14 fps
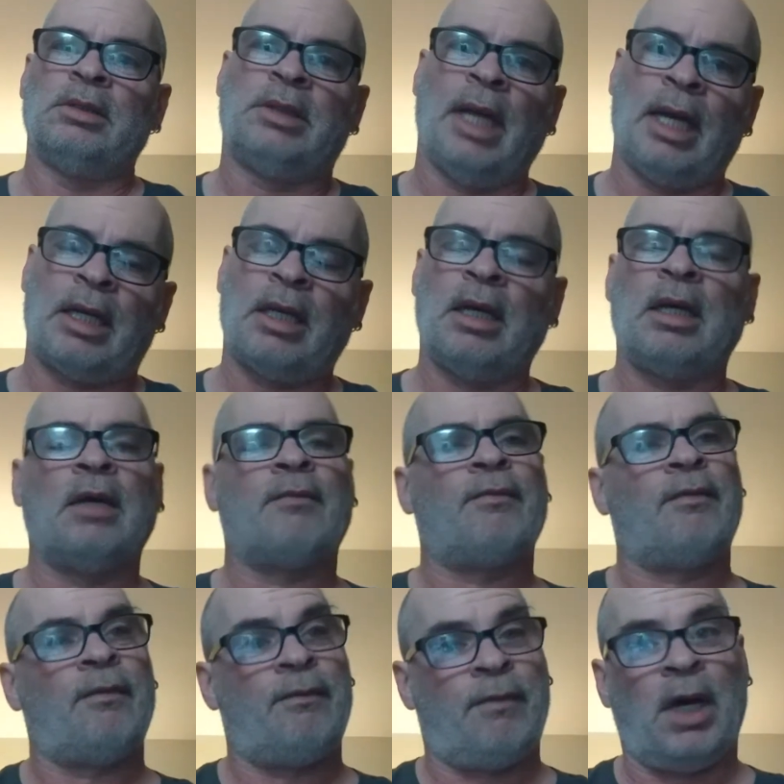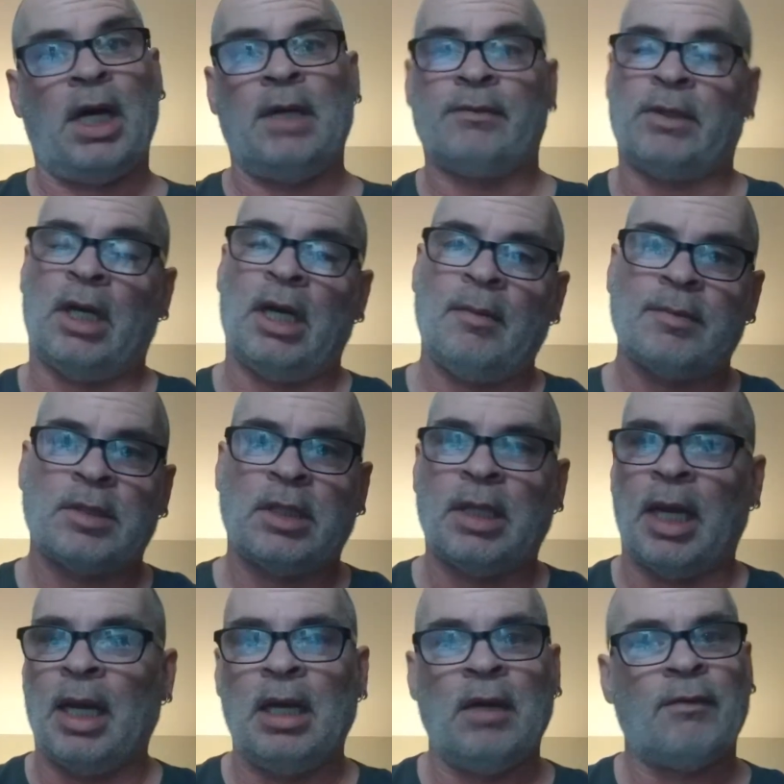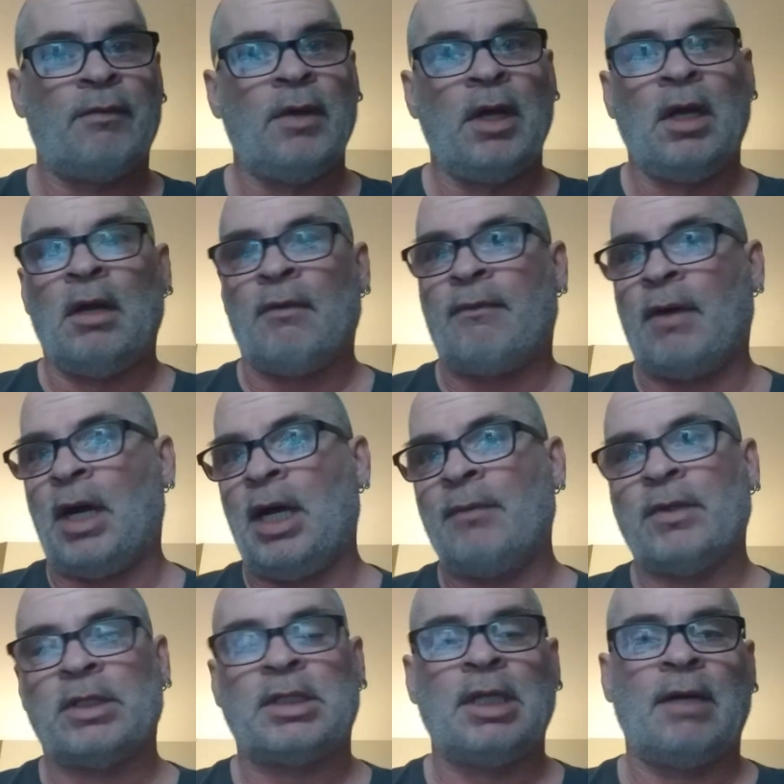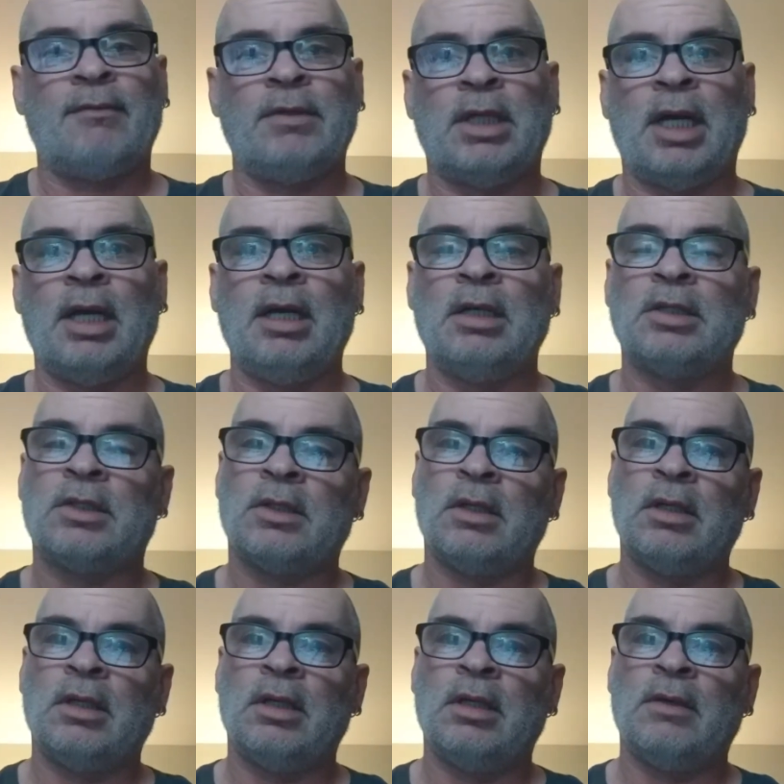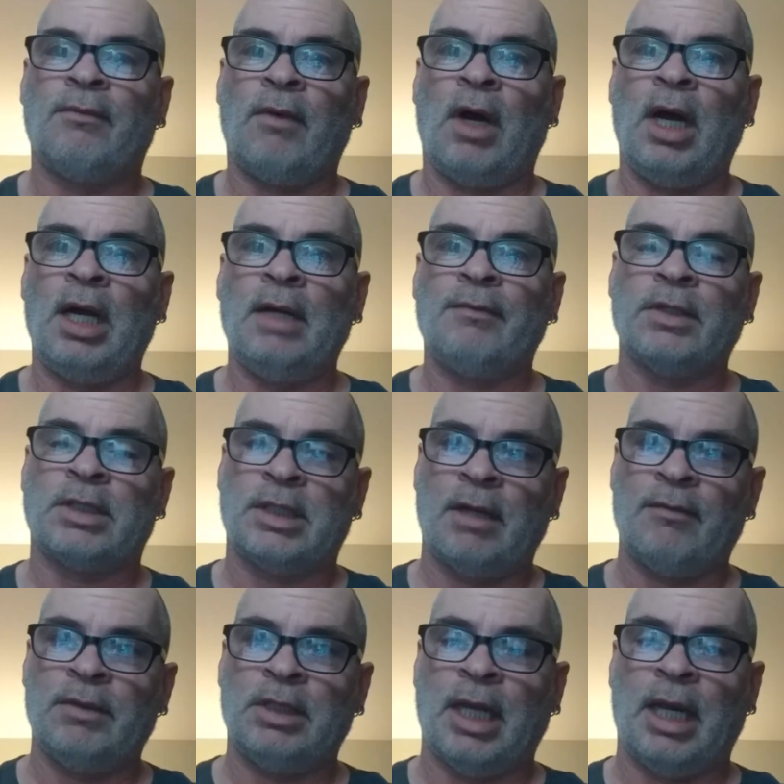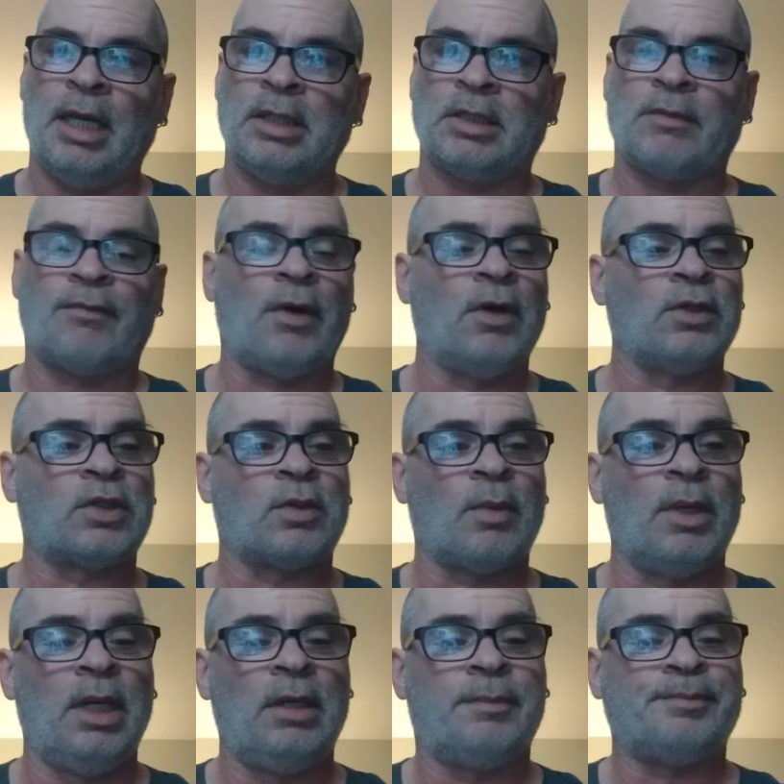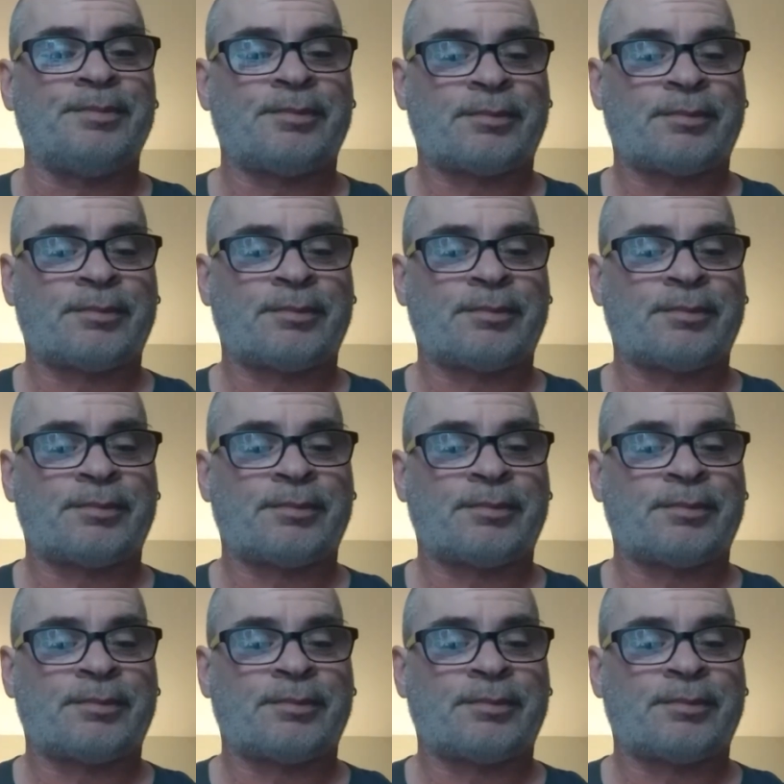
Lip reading: taking it 5 times a day, 5 to 7 days, the first week,